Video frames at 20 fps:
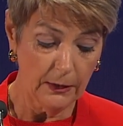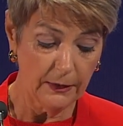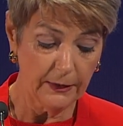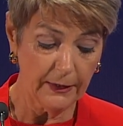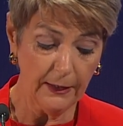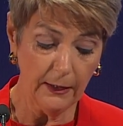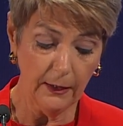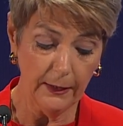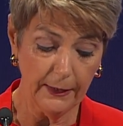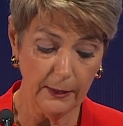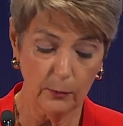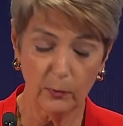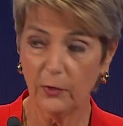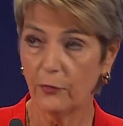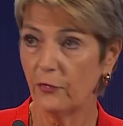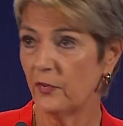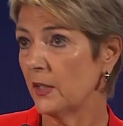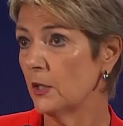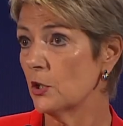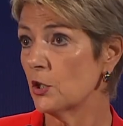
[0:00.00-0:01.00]
Dealing with
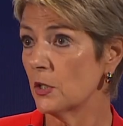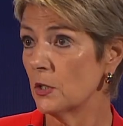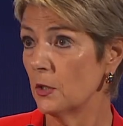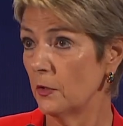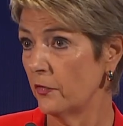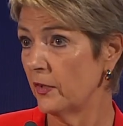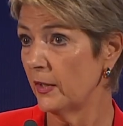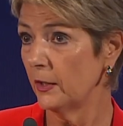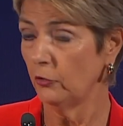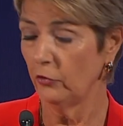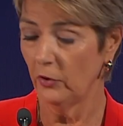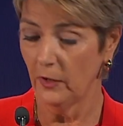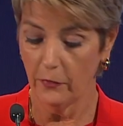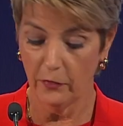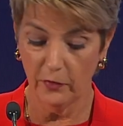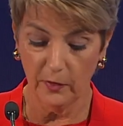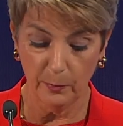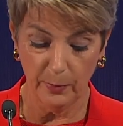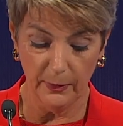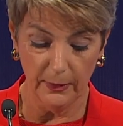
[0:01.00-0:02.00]
such
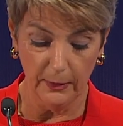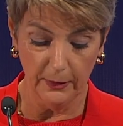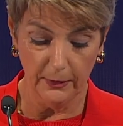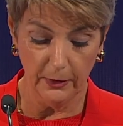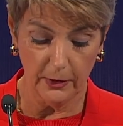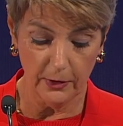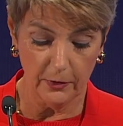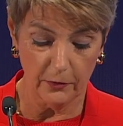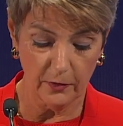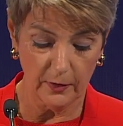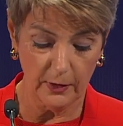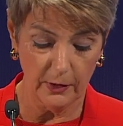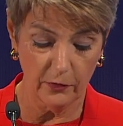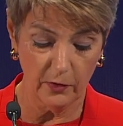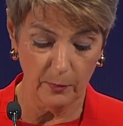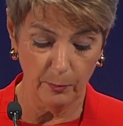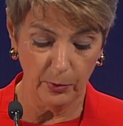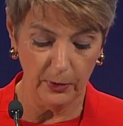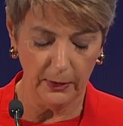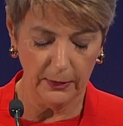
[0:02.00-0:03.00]
instabilities is
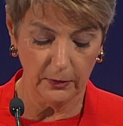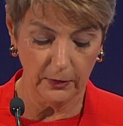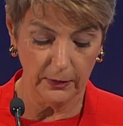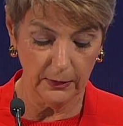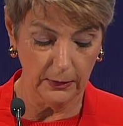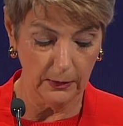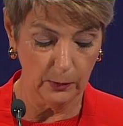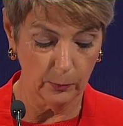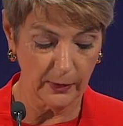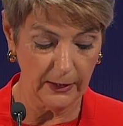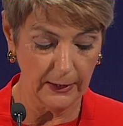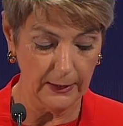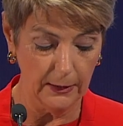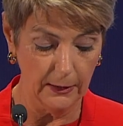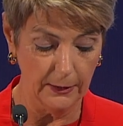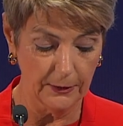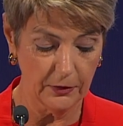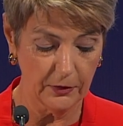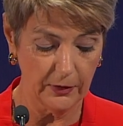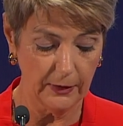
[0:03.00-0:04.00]
a political
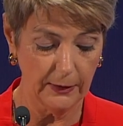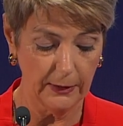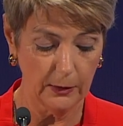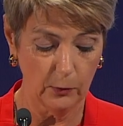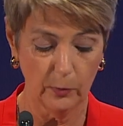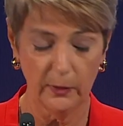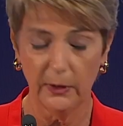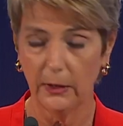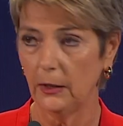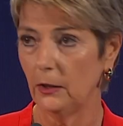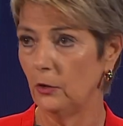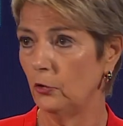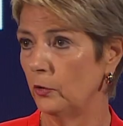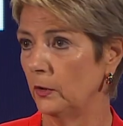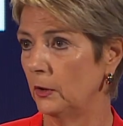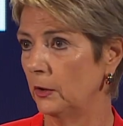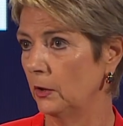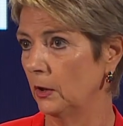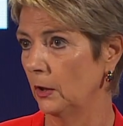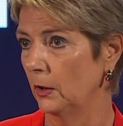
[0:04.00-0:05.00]
reality that we need to
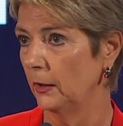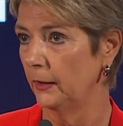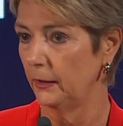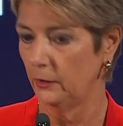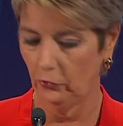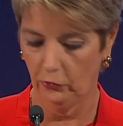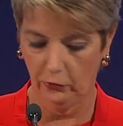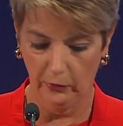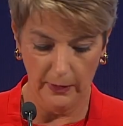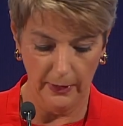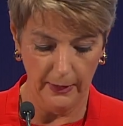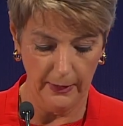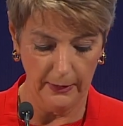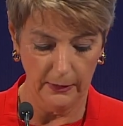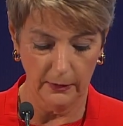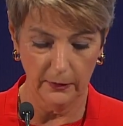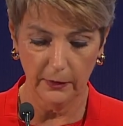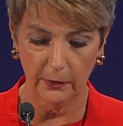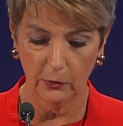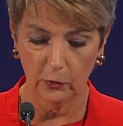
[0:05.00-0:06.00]
acknowledge
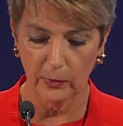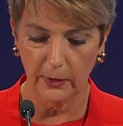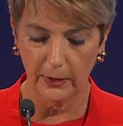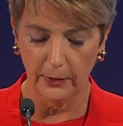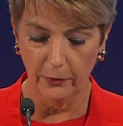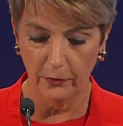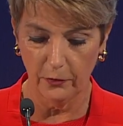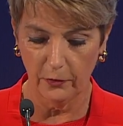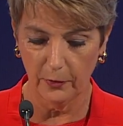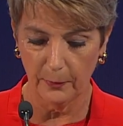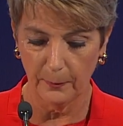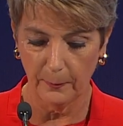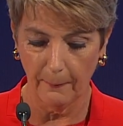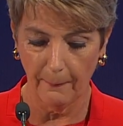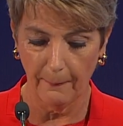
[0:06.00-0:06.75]
and address.